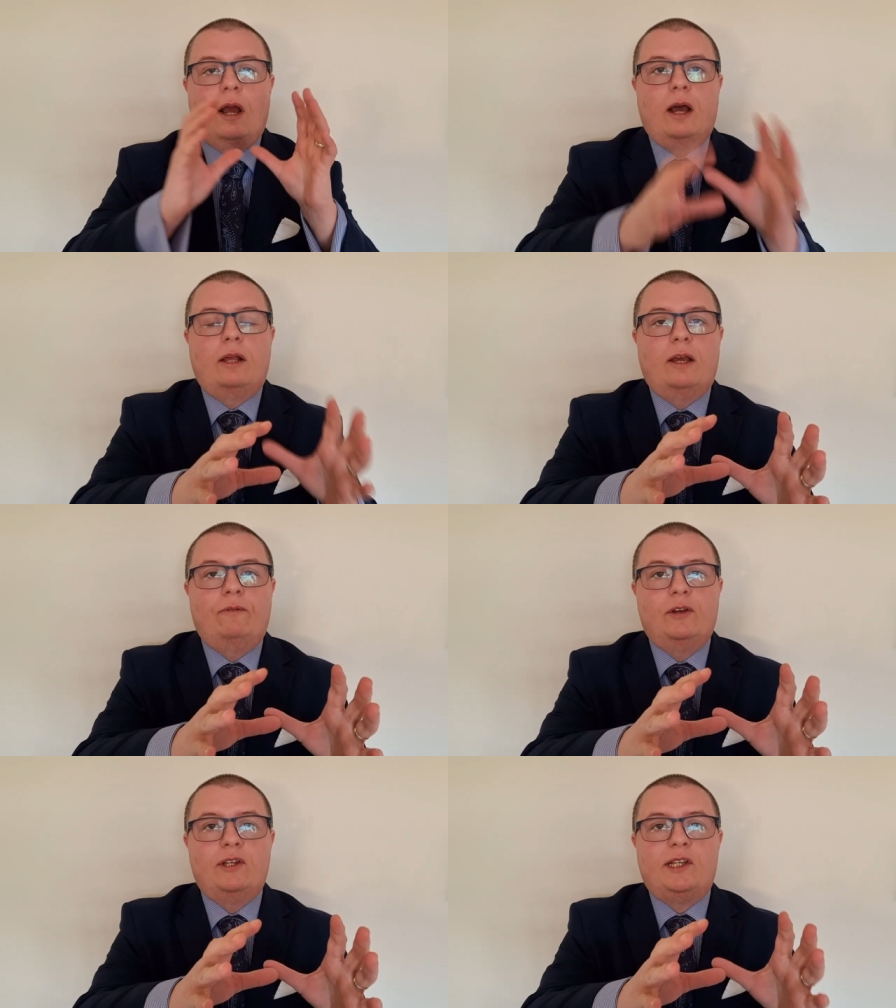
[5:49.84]
and
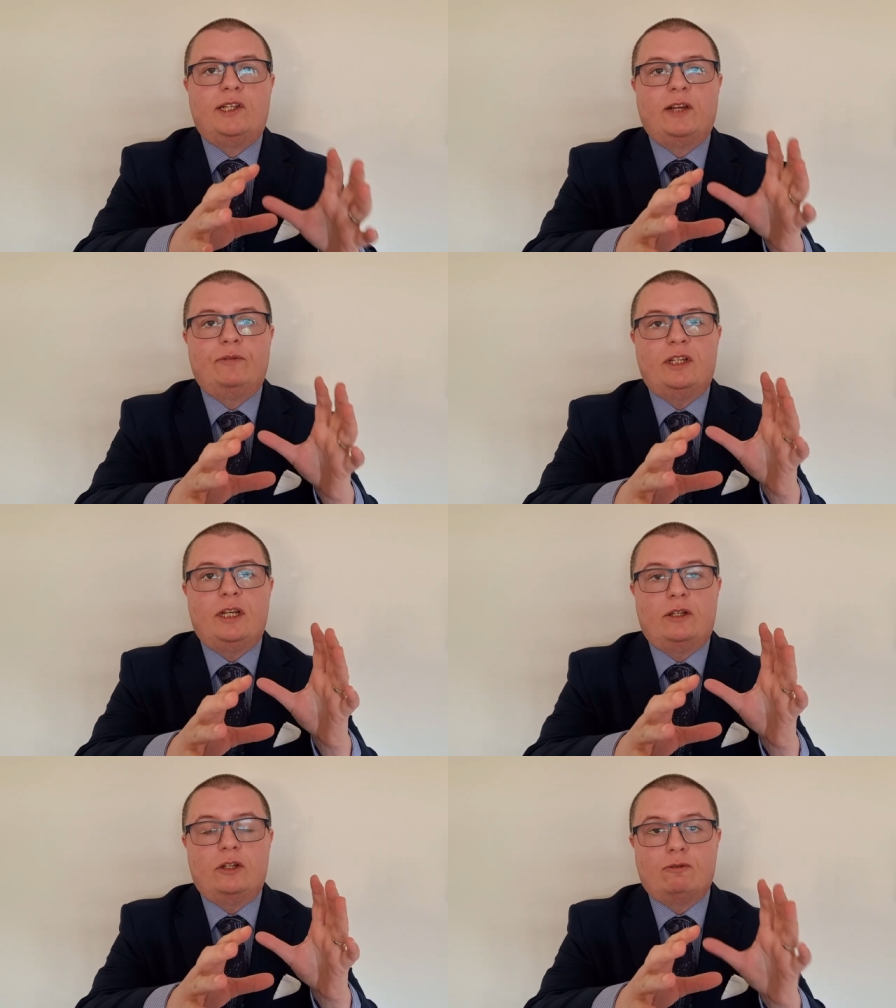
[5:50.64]
then verses
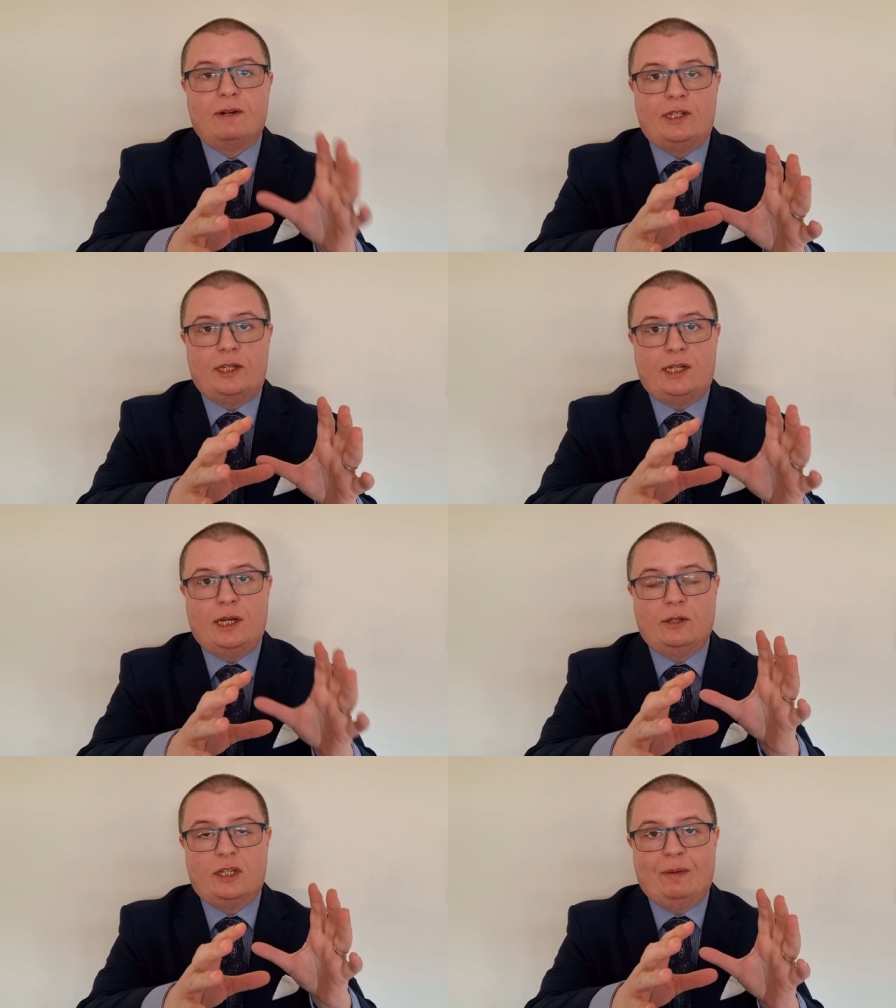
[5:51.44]
17 to 20
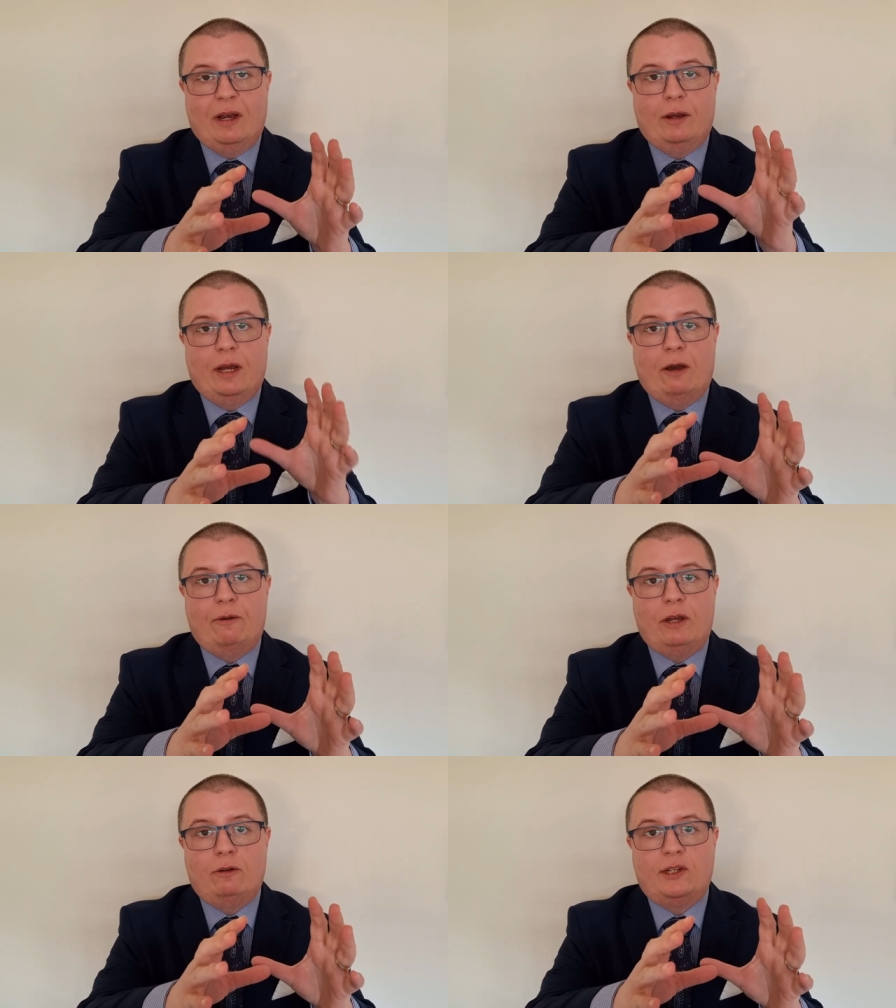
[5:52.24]
tell us about how
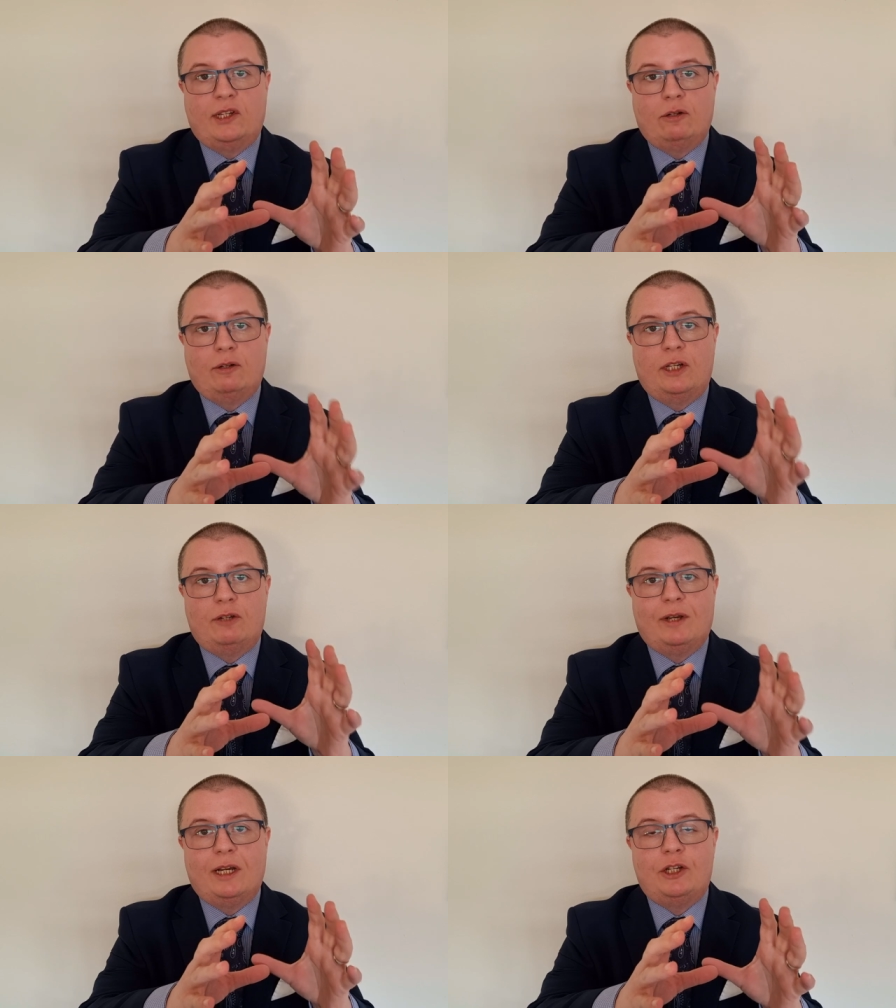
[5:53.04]
he understood
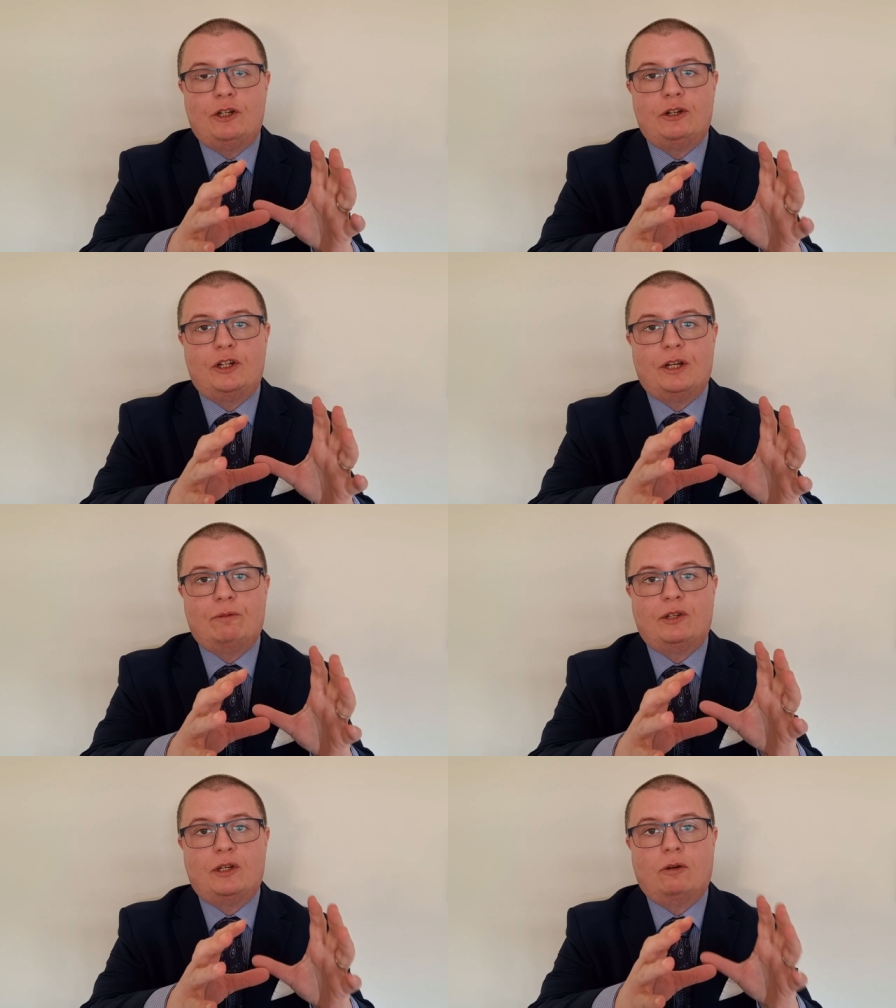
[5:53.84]
his
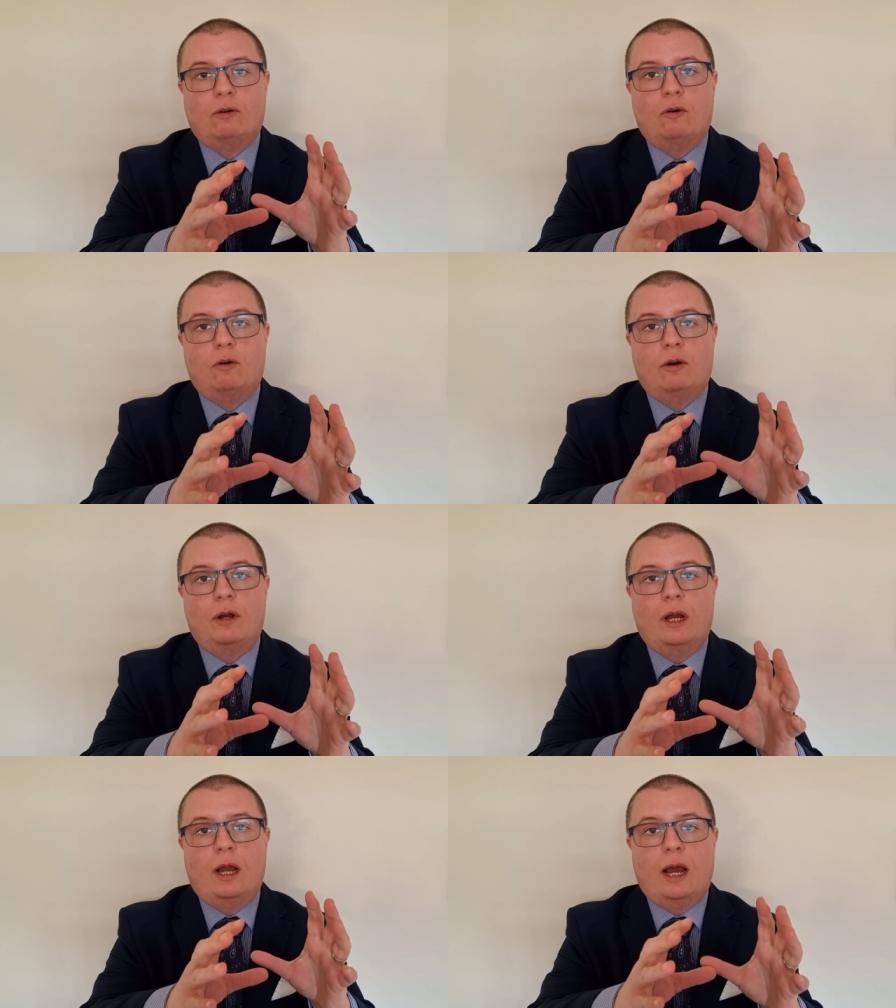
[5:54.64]
relationship to the law
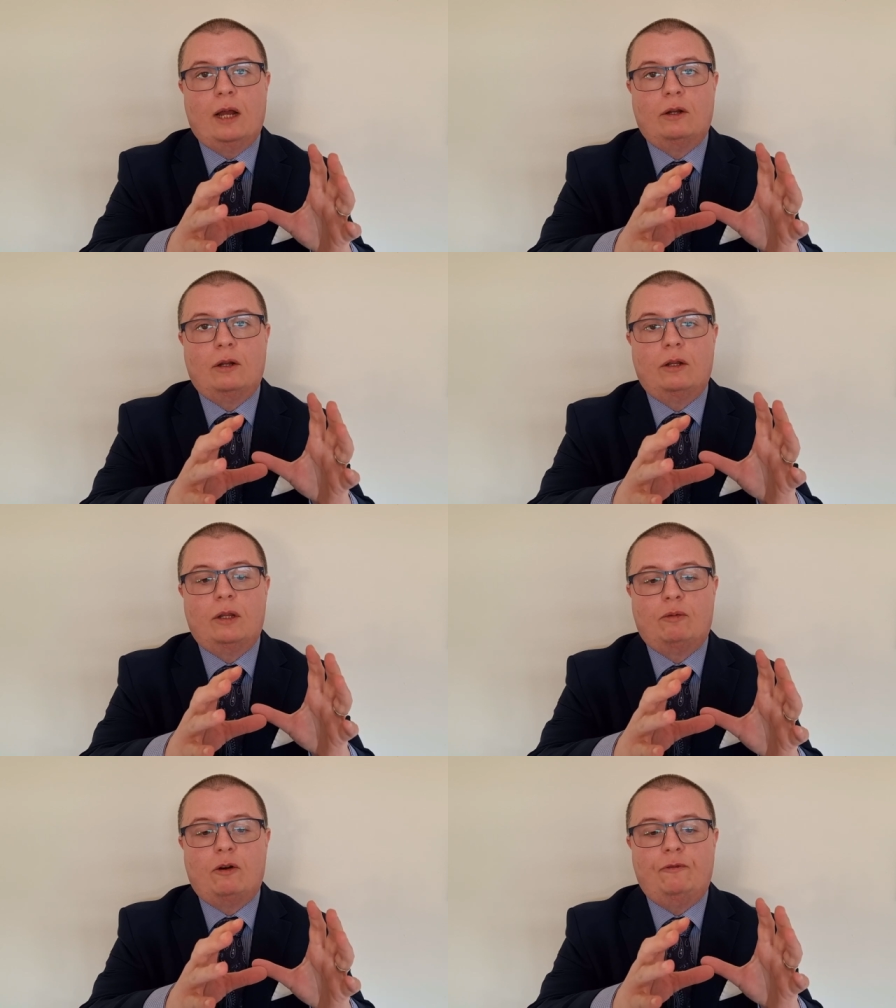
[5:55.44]
and
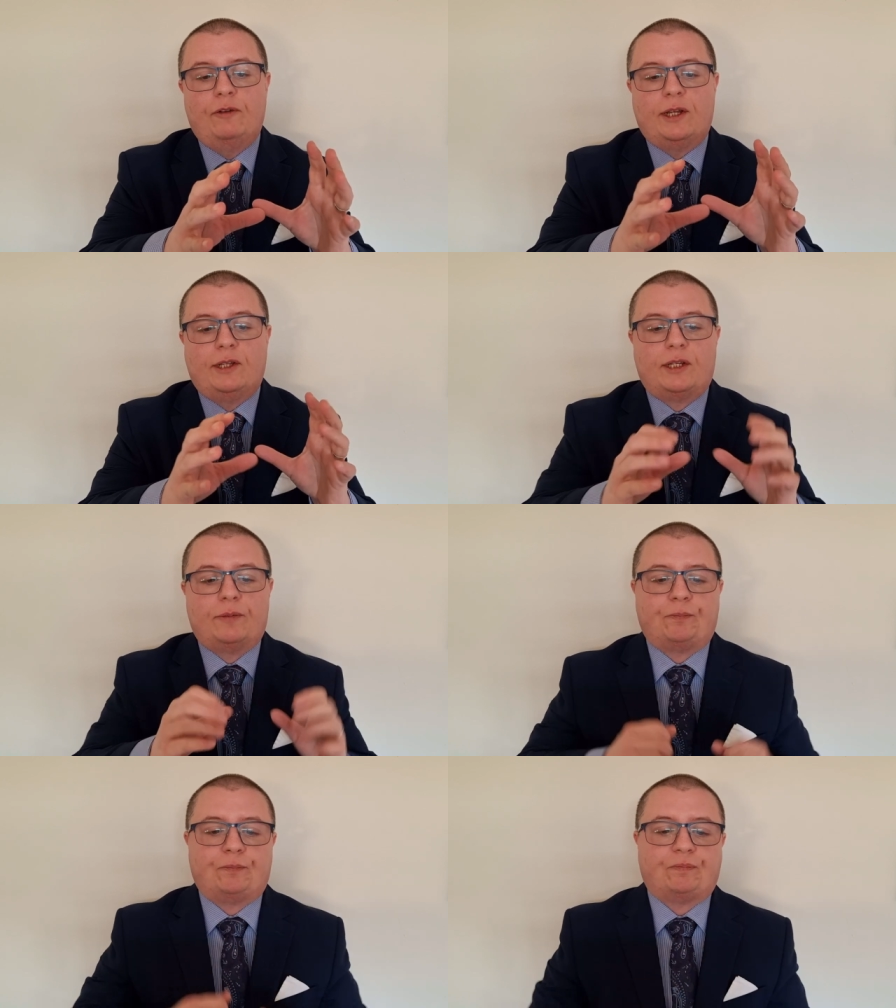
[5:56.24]
the prophets.